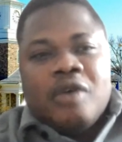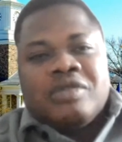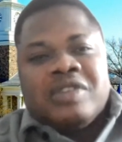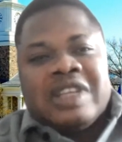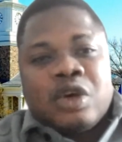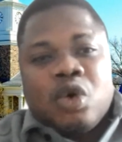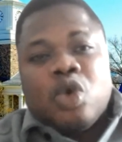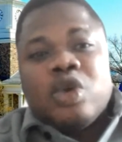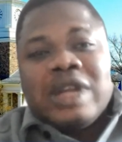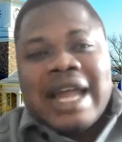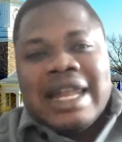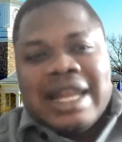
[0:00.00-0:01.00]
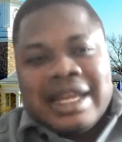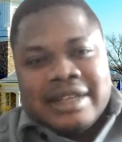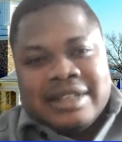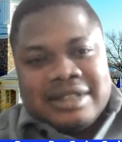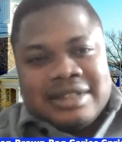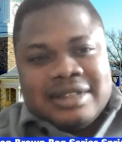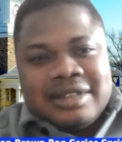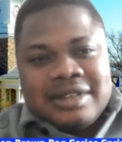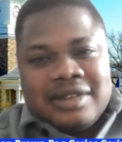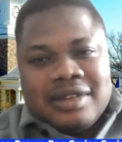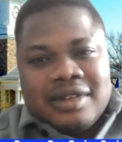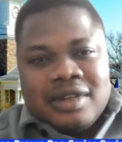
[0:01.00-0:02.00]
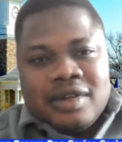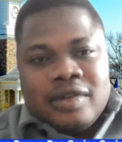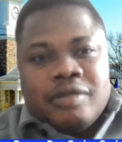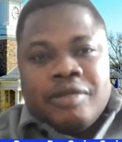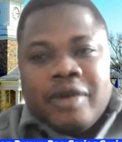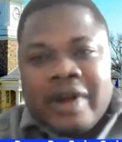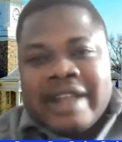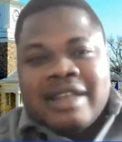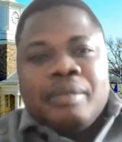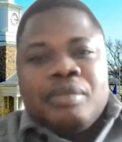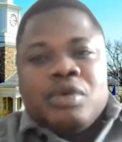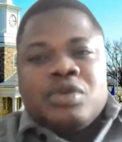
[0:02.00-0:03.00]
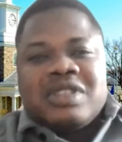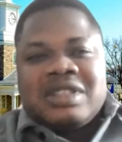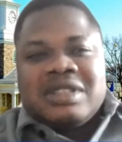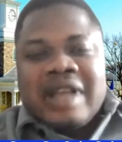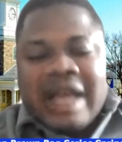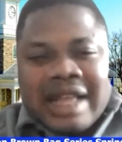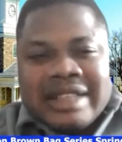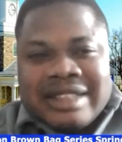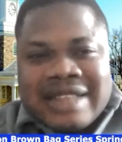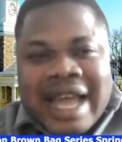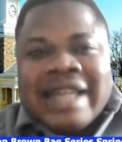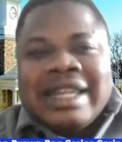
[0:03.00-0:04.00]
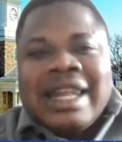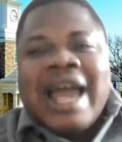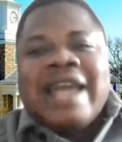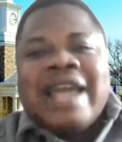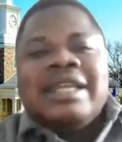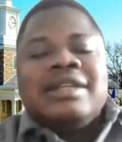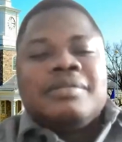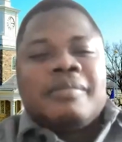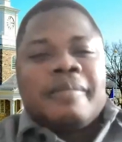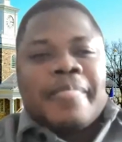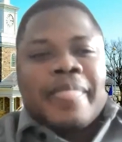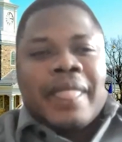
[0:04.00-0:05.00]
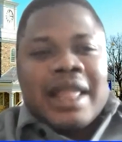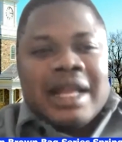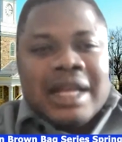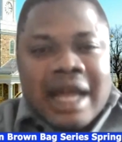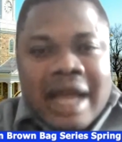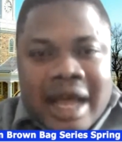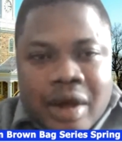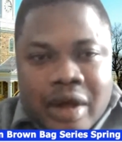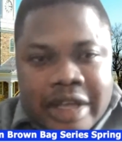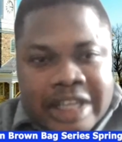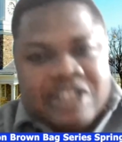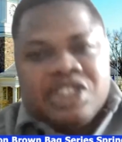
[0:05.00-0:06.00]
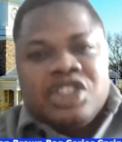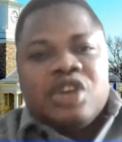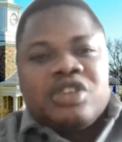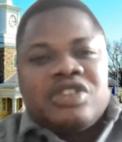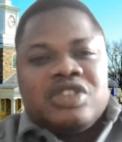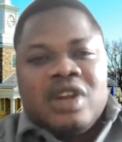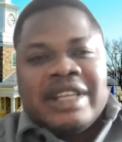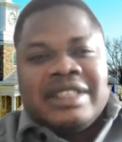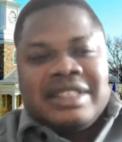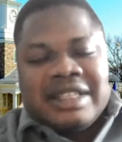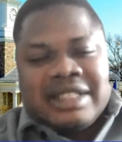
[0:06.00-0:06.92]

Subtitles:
of the colonial legacies. For example, sidelining indigenous knowledge